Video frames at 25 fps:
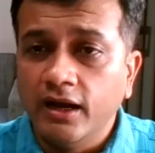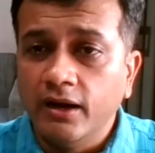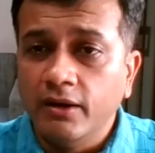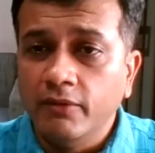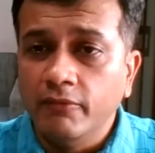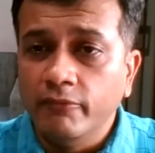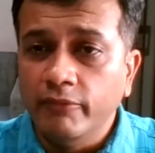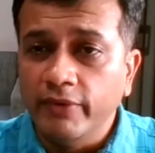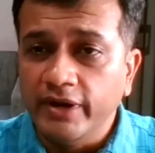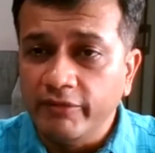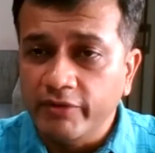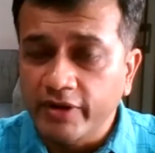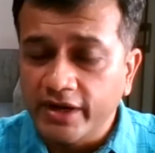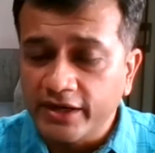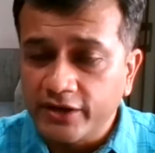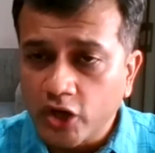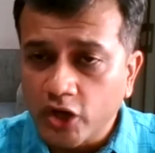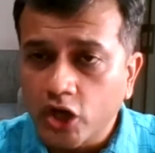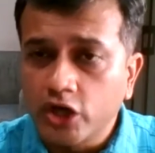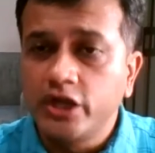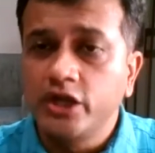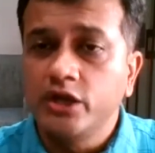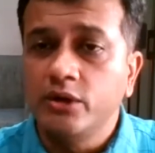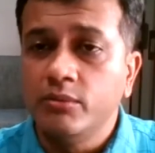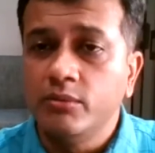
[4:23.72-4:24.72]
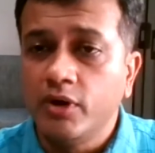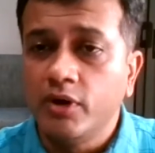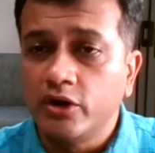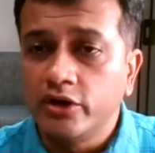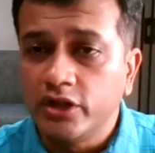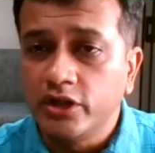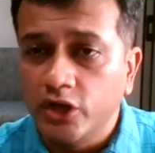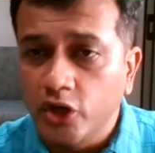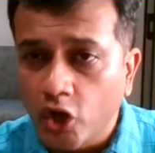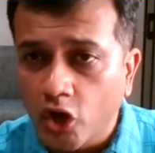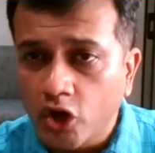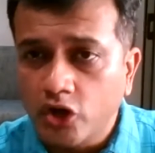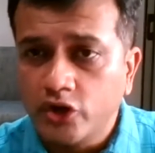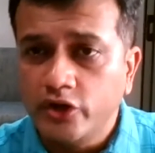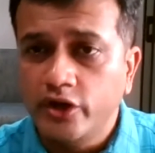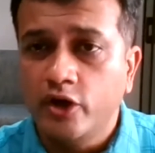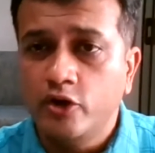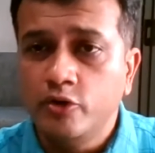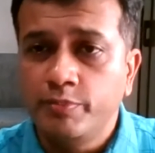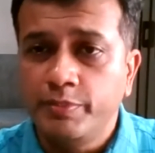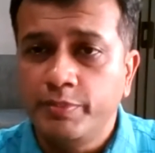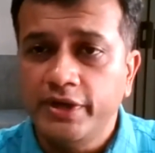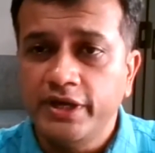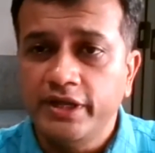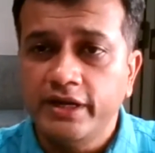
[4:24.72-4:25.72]
when we are talking about the lockdown
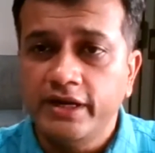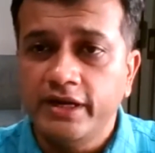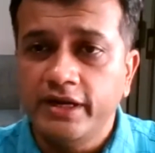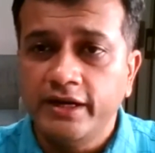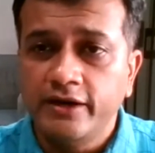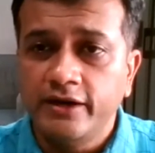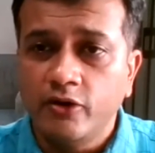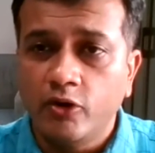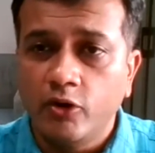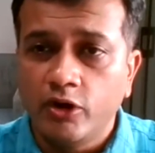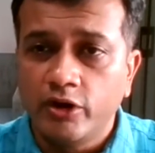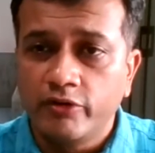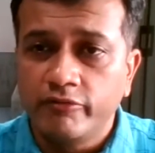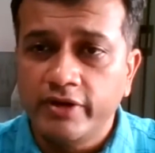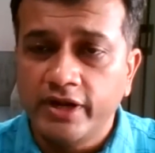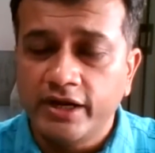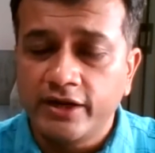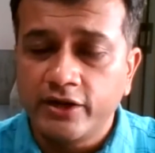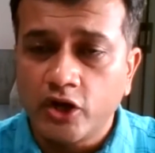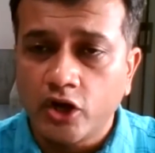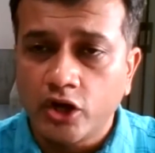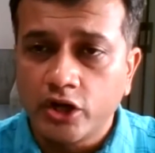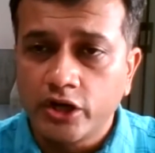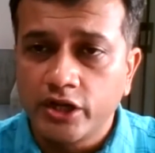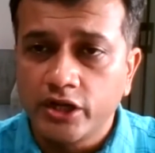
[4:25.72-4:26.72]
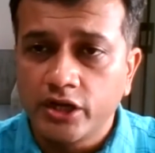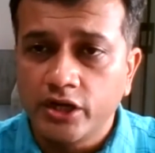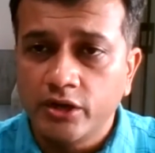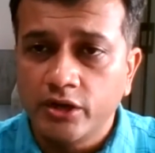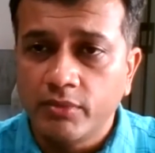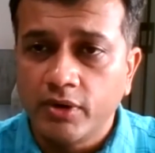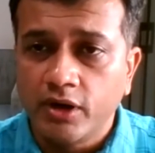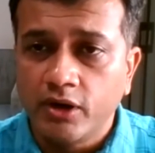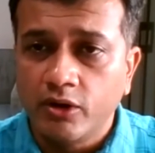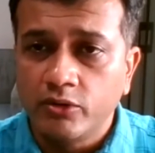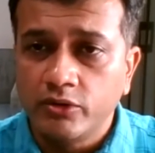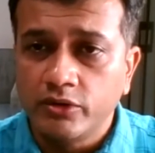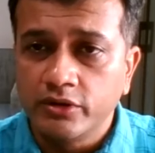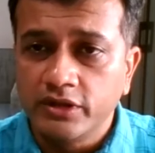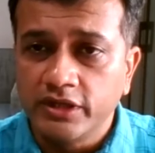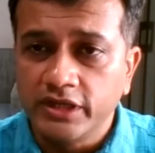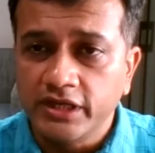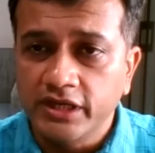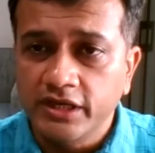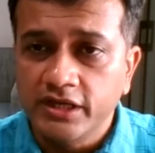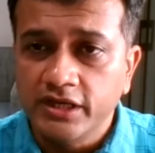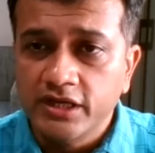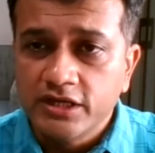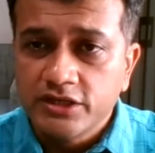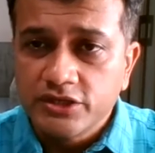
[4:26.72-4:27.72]
period, or we are talking about the
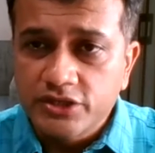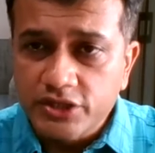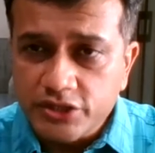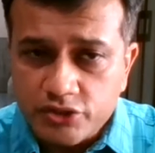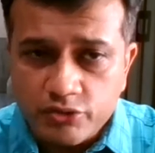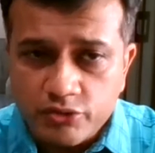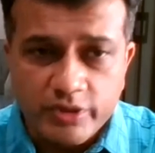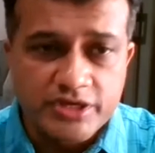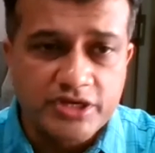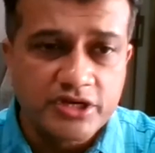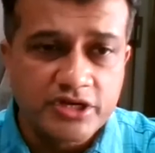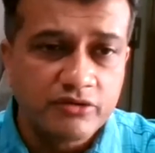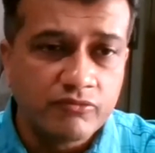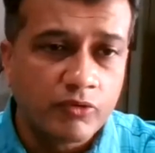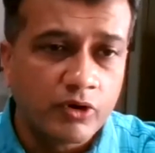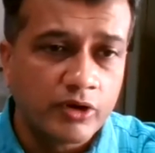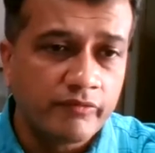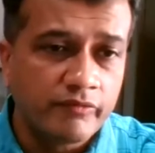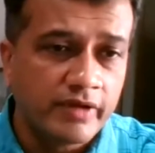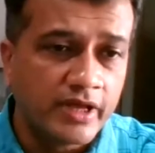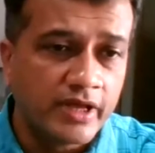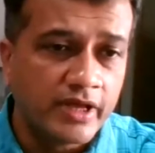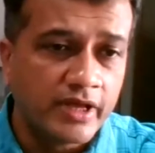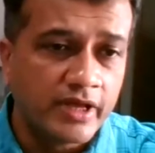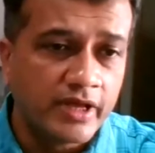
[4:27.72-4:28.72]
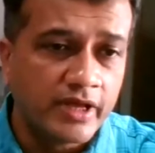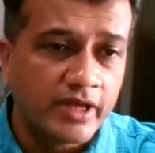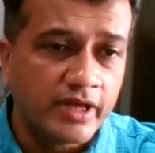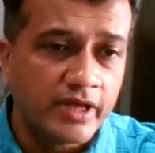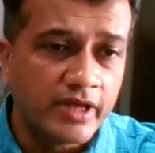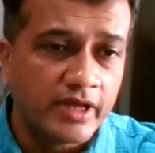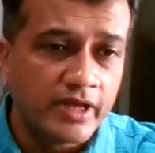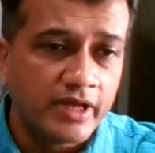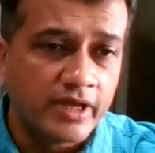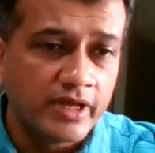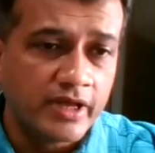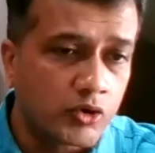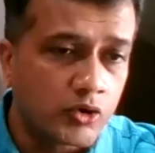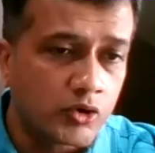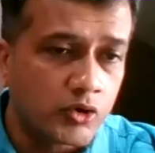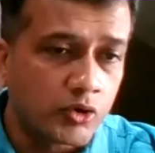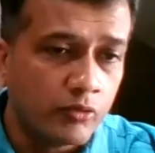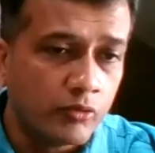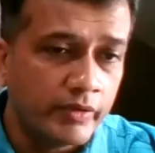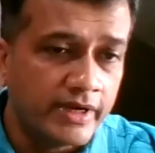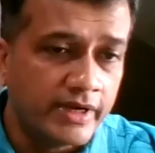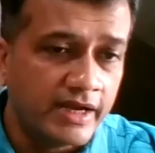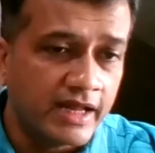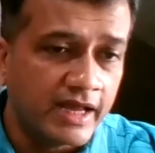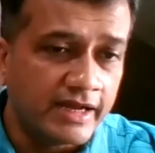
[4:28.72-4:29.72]
situation what we are facing in the
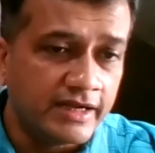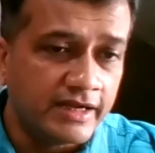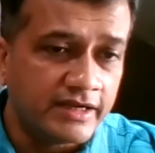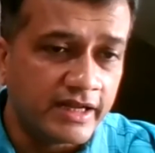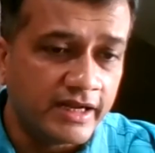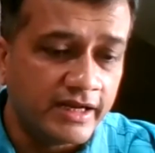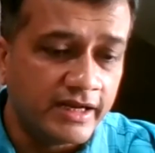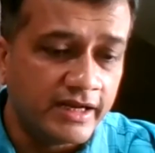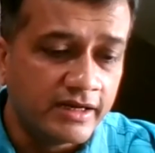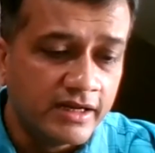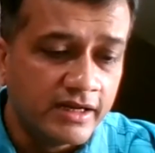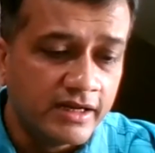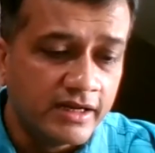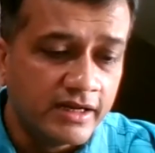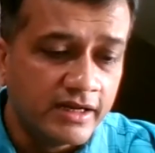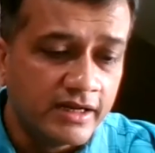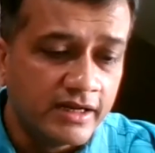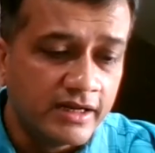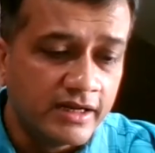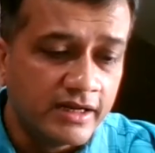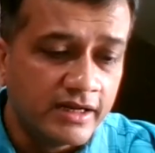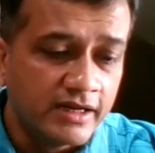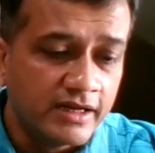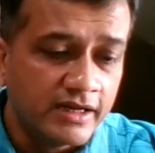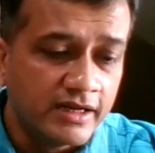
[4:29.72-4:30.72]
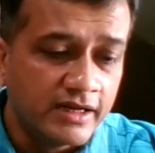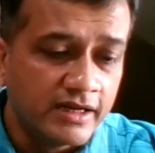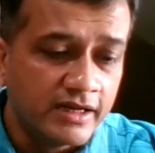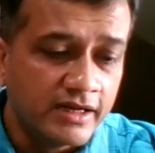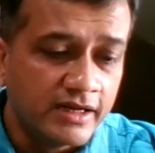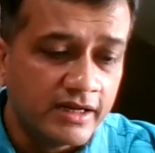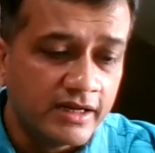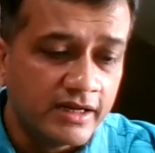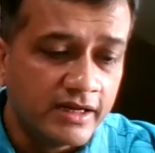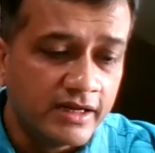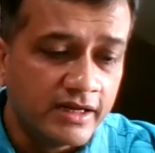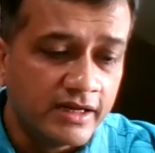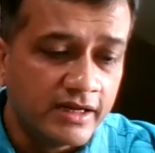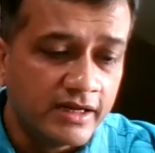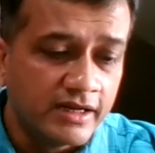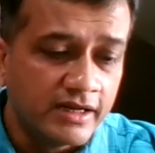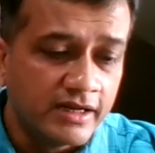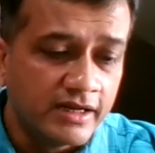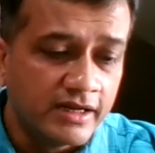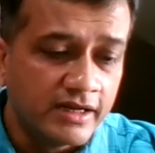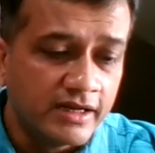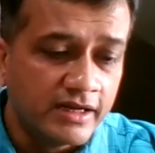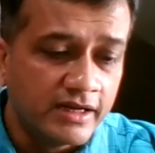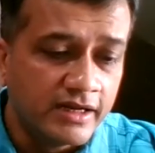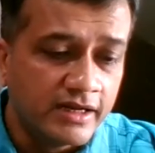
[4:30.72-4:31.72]
COVID-19, here the
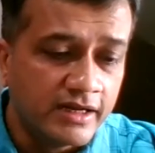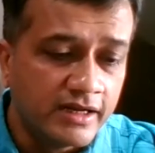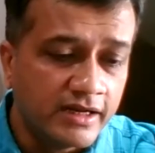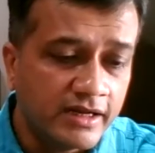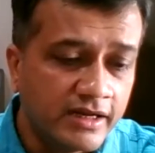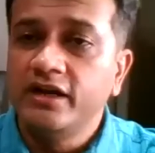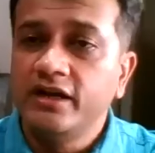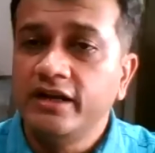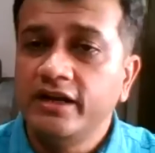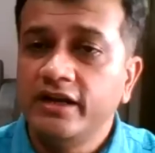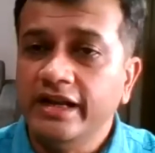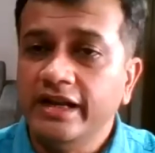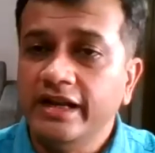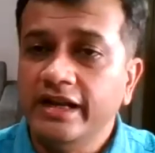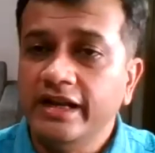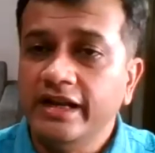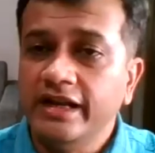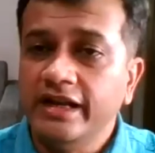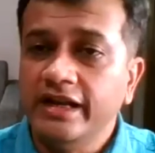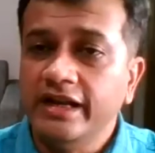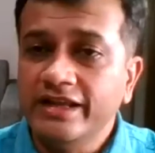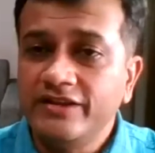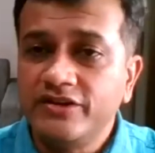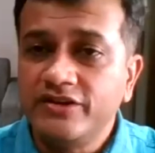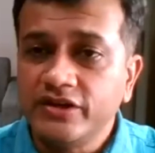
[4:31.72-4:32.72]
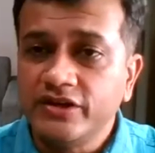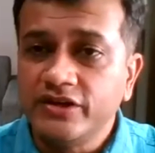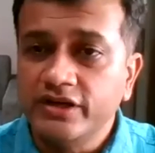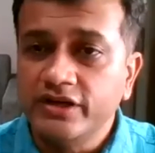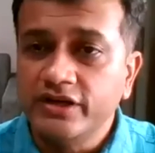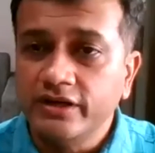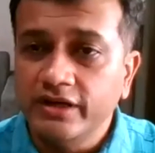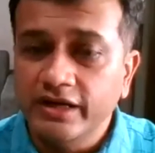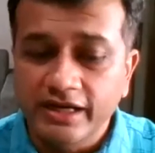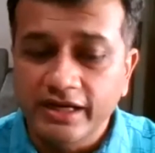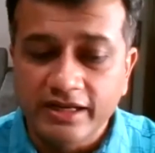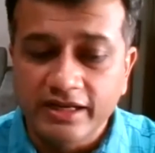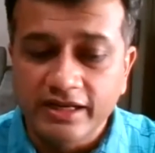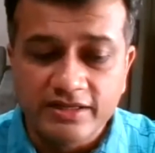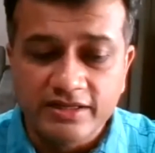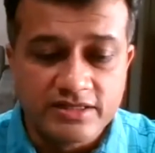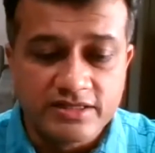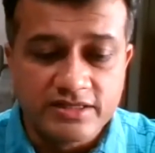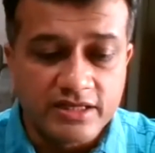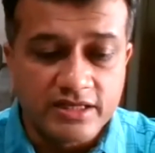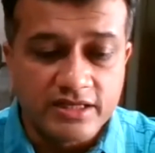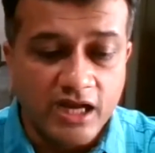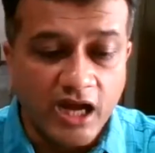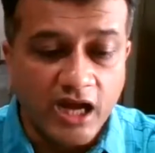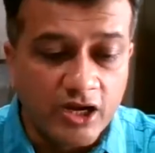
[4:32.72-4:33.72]
criminal nature is
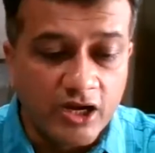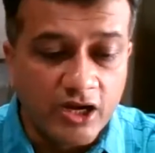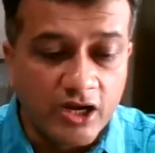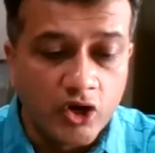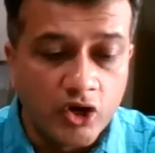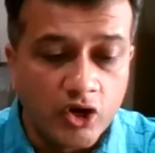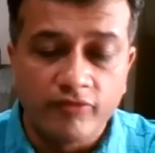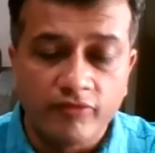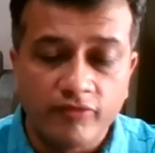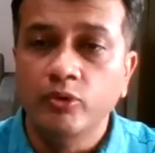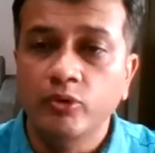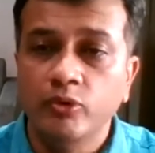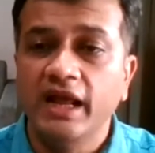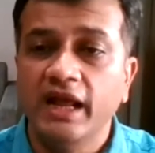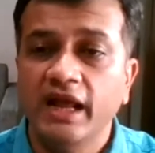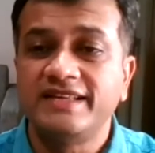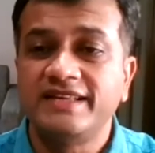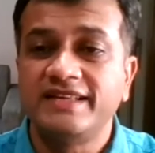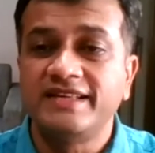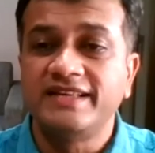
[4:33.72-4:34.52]
unlawful assembly.